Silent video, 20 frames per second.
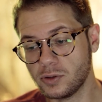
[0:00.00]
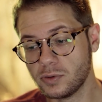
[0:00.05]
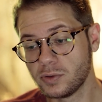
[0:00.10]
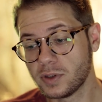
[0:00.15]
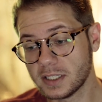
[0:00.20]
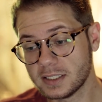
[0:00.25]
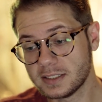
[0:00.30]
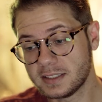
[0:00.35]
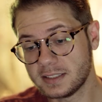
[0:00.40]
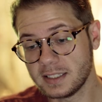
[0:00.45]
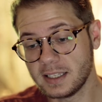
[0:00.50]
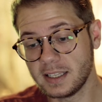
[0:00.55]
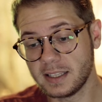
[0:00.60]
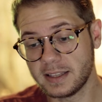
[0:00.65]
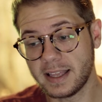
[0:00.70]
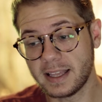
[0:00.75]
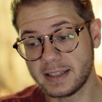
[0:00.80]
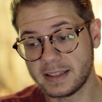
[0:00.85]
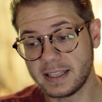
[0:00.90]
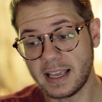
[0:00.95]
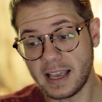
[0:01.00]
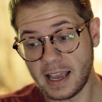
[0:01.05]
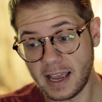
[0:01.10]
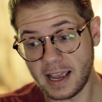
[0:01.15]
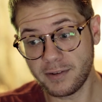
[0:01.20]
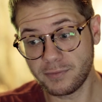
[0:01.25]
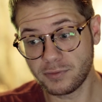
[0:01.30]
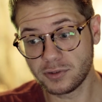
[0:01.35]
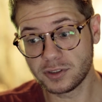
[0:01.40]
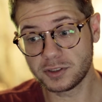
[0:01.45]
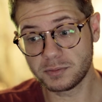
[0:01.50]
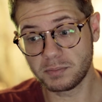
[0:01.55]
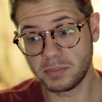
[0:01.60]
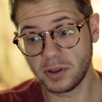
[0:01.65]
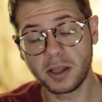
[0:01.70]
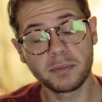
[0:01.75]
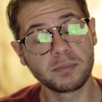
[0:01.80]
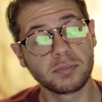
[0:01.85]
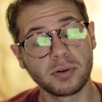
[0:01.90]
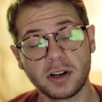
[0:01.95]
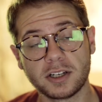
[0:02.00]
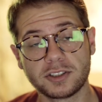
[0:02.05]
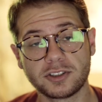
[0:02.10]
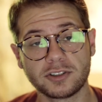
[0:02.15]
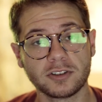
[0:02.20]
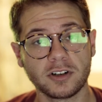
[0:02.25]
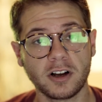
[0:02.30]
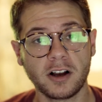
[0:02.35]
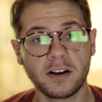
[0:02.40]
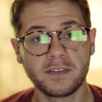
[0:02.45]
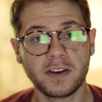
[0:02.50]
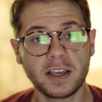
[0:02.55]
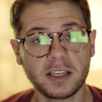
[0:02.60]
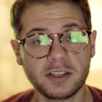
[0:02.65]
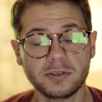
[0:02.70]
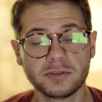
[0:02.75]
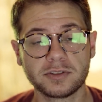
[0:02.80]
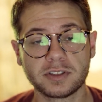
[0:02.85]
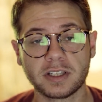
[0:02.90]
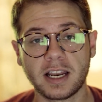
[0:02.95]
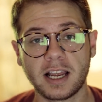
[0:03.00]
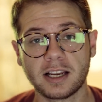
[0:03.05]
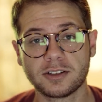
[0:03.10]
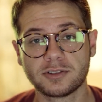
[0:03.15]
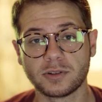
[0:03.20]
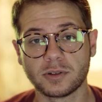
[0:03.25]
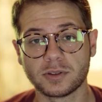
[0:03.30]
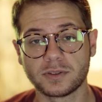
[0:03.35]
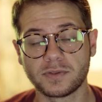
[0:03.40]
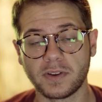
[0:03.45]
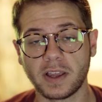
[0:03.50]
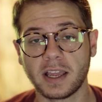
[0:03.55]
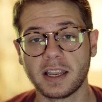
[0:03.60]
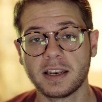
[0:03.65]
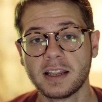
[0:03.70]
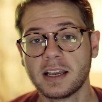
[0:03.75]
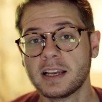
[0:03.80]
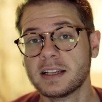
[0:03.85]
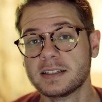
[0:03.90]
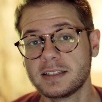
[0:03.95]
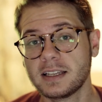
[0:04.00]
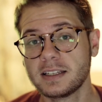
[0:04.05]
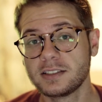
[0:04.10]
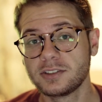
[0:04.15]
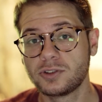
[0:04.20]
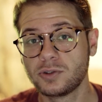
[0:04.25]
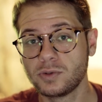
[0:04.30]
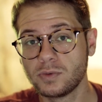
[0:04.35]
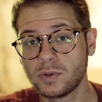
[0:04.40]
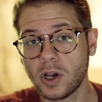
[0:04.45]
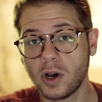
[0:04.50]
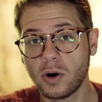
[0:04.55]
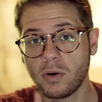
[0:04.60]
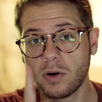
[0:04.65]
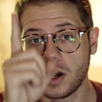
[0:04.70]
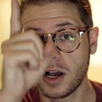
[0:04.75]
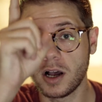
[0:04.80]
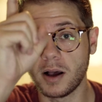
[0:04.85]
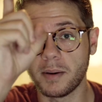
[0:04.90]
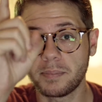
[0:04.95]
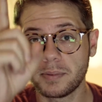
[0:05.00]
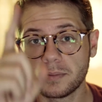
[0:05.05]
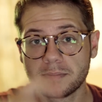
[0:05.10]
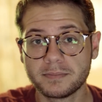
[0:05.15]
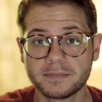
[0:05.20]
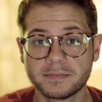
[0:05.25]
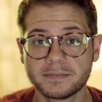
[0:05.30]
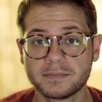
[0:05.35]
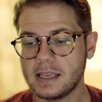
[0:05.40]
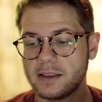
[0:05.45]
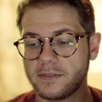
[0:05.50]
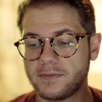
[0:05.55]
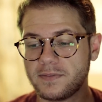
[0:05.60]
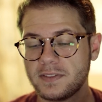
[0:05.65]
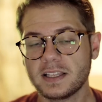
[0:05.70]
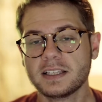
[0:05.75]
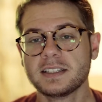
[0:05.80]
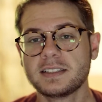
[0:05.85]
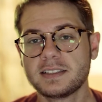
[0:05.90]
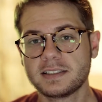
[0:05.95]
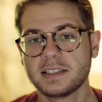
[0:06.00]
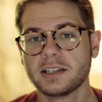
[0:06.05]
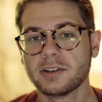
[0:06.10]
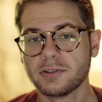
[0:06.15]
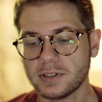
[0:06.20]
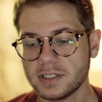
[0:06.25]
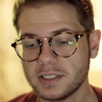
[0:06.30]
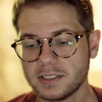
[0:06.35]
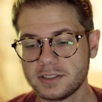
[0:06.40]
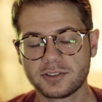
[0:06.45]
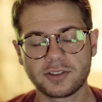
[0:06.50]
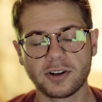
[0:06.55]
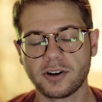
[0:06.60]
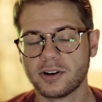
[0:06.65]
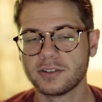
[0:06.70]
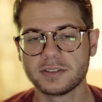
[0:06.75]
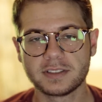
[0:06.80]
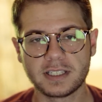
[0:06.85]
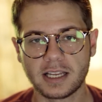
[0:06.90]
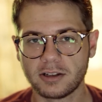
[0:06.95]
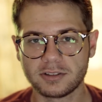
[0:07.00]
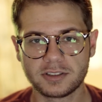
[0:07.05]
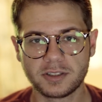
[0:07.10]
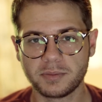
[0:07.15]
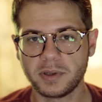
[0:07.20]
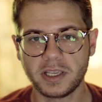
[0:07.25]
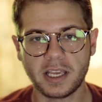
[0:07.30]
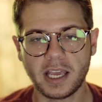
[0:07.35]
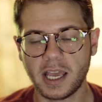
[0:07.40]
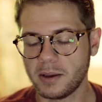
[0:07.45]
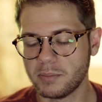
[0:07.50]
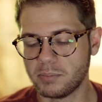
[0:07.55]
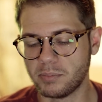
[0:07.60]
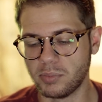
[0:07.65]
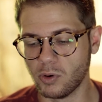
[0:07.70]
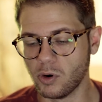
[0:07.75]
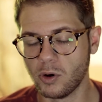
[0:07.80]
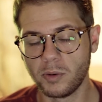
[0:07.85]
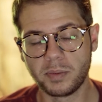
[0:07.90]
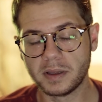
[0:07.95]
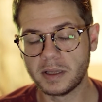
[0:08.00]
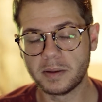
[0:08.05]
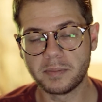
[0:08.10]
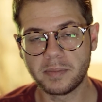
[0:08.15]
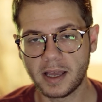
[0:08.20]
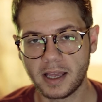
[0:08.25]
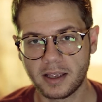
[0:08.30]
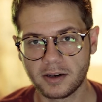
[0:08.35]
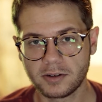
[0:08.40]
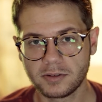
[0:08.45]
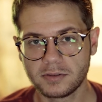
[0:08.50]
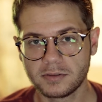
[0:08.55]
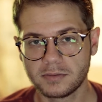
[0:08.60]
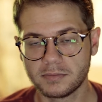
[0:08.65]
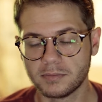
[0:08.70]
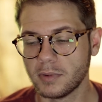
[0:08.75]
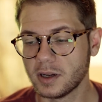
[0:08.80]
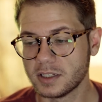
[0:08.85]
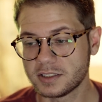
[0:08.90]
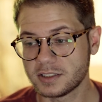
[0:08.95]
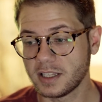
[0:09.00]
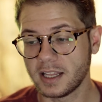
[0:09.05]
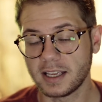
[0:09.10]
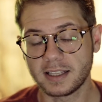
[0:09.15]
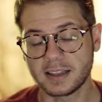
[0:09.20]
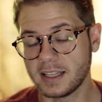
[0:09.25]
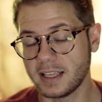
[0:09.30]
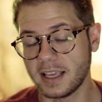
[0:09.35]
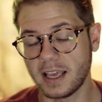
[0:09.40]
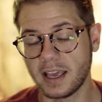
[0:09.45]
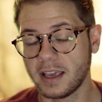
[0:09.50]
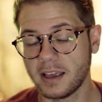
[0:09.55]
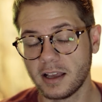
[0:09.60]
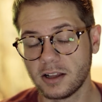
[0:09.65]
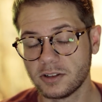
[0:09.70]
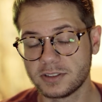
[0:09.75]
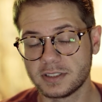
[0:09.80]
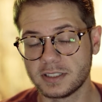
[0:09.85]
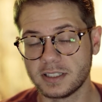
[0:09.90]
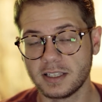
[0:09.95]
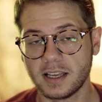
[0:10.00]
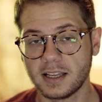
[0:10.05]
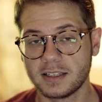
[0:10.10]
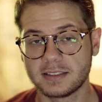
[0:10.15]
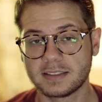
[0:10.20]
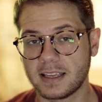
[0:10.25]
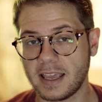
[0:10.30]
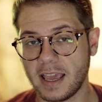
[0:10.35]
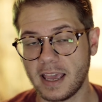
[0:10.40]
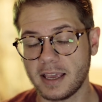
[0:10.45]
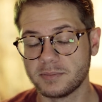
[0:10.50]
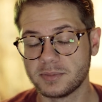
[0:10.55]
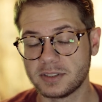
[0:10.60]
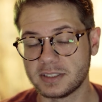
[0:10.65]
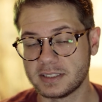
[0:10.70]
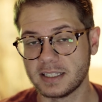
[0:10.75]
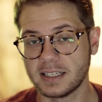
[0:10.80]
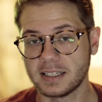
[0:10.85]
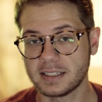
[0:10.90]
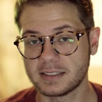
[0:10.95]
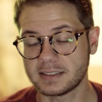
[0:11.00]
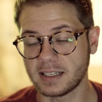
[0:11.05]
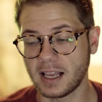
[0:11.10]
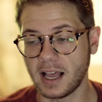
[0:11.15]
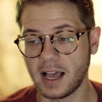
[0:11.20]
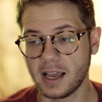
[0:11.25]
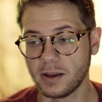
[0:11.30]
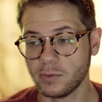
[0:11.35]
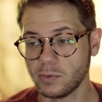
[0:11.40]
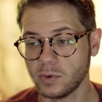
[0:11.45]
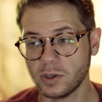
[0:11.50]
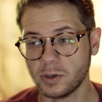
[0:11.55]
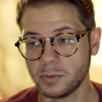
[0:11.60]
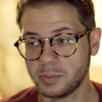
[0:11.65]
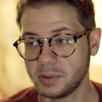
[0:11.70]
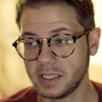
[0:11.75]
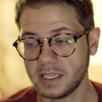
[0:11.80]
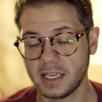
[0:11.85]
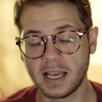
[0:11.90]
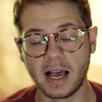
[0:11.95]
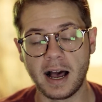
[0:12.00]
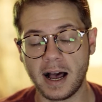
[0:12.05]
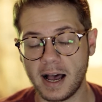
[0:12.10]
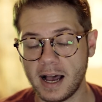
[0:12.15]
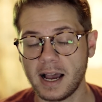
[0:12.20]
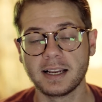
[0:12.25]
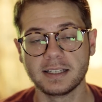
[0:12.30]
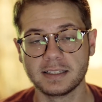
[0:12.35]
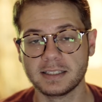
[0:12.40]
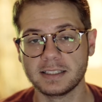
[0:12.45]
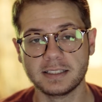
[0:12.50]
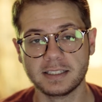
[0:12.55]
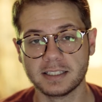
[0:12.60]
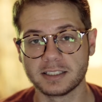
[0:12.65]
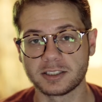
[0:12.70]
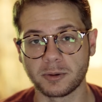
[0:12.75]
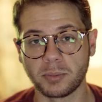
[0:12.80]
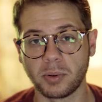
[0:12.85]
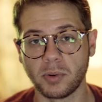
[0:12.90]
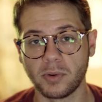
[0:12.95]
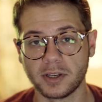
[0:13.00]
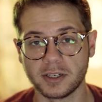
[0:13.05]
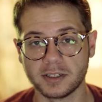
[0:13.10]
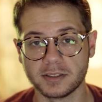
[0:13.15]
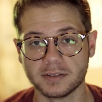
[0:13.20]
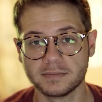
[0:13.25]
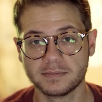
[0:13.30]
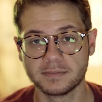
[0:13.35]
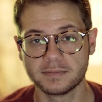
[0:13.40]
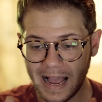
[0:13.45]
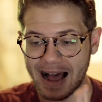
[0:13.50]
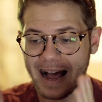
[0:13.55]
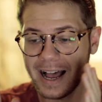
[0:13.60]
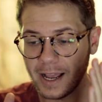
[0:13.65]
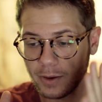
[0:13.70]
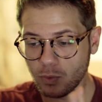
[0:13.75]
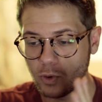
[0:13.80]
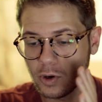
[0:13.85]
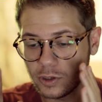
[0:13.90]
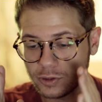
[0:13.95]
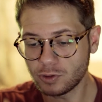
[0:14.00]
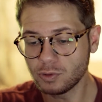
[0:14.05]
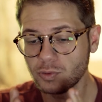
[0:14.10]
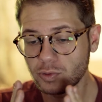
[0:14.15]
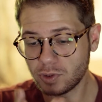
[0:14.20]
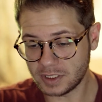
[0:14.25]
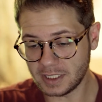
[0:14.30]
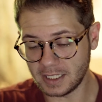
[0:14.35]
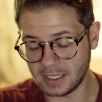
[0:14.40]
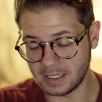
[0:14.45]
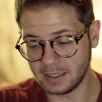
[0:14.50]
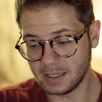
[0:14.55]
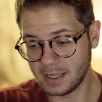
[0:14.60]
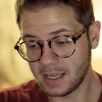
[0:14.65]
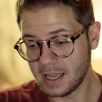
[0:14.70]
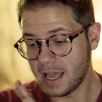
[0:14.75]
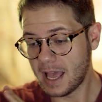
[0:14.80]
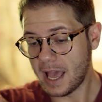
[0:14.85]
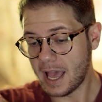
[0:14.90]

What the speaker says: you can see that the average blood pressure of a Houston Astros fan tends to go up. If this series turns out to be a bullpen battle, much like the ALCS Game 6, I will be highly disappointed. I want to see